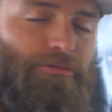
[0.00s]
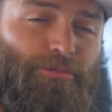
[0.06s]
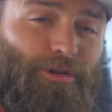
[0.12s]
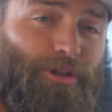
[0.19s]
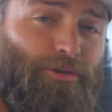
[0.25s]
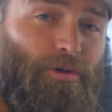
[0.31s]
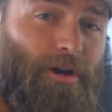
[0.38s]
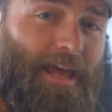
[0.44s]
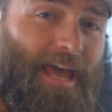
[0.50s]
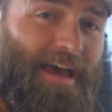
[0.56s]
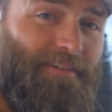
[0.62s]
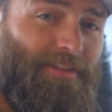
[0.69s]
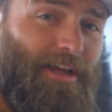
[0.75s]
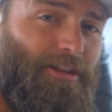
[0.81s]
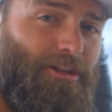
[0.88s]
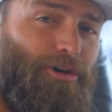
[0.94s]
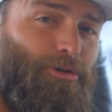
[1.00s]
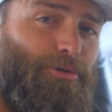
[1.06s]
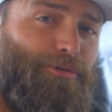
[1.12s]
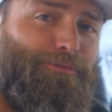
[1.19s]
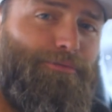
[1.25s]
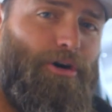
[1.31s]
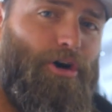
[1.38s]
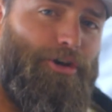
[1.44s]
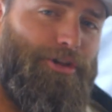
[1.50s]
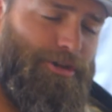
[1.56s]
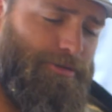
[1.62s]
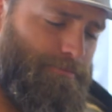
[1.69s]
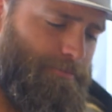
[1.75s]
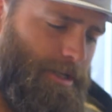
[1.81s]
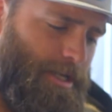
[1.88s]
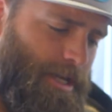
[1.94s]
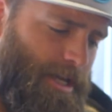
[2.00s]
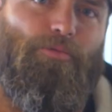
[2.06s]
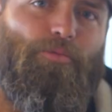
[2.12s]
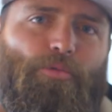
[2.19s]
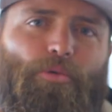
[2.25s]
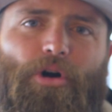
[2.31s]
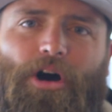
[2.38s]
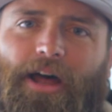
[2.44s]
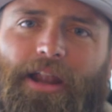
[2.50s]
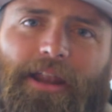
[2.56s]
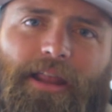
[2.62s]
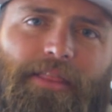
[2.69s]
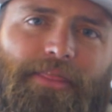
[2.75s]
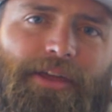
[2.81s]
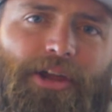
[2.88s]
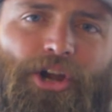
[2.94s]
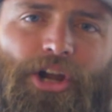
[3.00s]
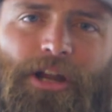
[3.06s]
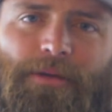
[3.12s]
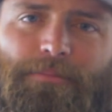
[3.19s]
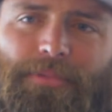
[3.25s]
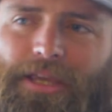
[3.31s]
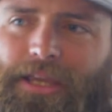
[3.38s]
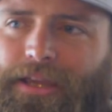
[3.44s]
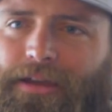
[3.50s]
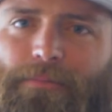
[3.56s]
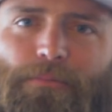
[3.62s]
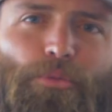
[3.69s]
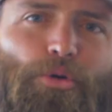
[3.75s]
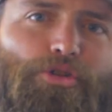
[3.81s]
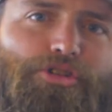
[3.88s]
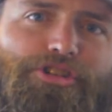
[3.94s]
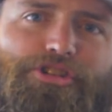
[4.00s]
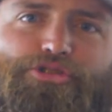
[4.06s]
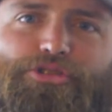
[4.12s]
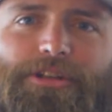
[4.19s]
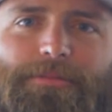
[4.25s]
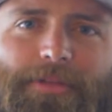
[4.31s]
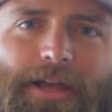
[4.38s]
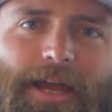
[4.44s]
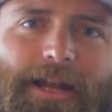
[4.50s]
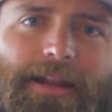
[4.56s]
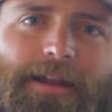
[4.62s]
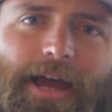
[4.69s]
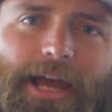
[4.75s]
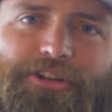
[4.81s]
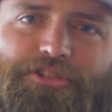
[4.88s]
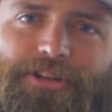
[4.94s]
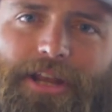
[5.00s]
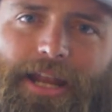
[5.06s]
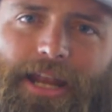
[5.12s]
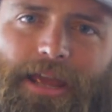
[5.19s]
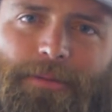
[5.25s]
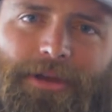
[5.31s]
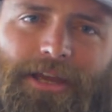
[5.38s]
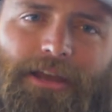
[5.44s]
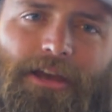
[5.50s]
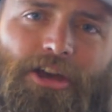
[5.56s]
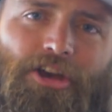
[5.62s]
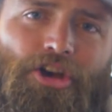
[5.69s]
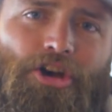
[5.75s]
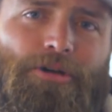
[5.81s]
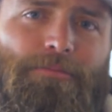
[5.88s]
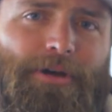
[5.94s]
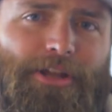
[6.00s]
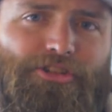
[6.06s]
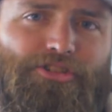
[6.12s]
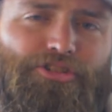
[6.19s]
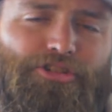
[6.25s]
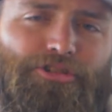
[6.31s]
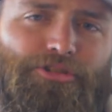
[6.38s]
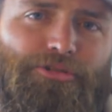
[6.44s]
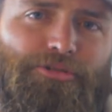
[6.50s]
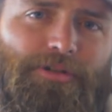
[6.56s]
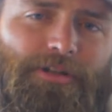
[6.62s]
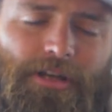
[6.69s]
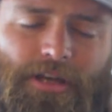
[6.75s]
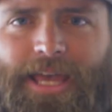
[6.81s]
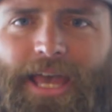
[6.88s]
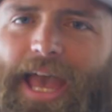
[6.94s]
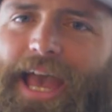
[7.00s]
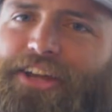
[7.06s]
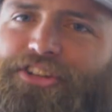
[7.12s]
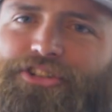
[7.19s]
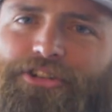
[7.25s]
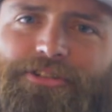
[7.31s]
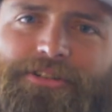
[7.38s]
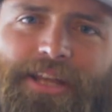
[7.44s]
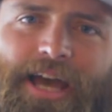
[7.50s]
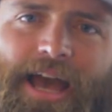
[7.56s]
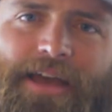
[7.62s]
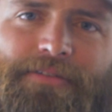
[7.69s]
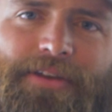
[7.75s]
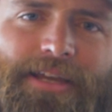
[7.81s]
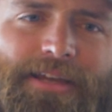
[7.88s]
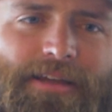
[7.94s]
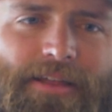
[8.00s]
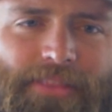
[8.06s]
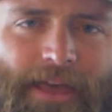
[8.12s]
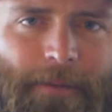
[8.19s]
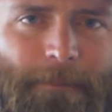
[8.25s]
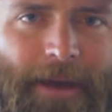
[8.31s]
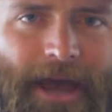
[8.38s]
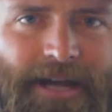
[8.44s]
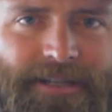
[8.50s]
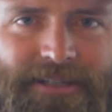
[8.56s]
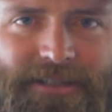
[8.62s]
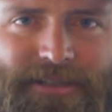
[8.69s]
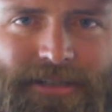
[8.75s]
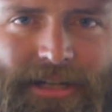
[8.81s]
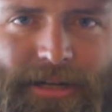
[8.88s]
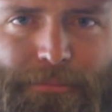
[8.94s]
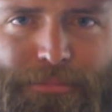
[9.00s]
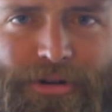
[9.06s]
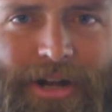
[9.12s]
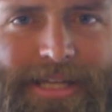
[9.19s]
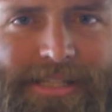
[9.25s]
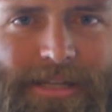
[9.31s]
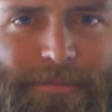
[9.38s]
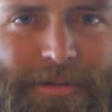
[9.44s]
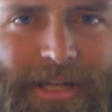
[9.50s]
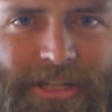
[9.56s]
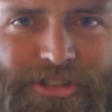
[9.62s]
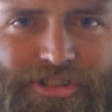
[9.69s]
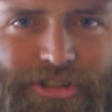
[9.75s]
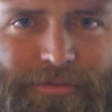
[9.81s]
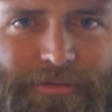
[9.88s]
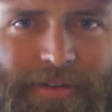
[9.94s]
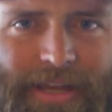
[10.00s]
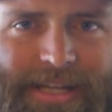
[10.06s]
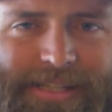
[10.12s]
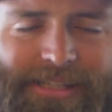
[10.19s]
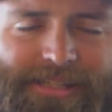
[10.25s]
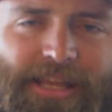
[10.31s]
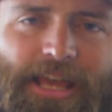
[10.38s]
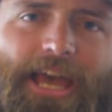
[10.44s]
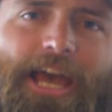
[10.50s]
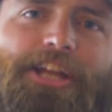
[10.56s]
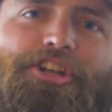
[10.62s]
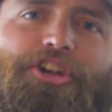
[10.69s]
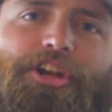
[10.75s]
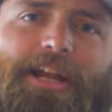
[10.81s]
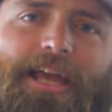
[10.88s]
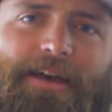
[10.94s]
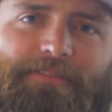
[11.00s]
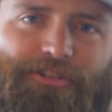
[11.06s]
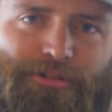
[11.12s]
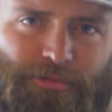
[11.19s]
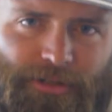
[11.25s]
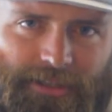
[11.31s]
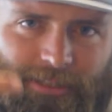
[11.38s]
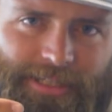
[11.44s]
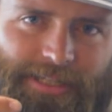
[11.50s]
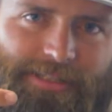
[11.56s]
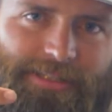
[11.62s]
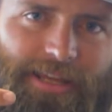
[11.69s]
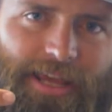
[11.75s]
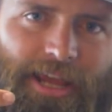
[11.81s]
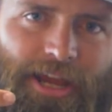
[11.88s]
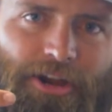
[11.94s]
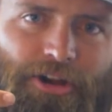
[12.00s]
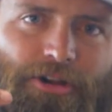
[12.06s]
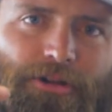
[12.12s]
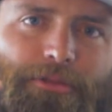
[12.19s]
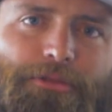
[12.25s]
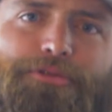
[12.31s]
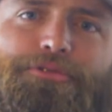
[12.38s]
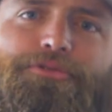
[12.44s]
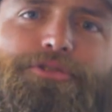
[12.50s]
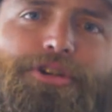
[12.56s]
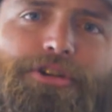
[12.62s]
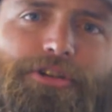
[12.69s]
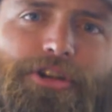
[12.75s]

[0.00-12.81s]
really want to have that lower volume. One, they're going to be more streamlined and hydrodynamic. But two, as you're diving, that mask is going to press up against your face and you're going to have to release air through your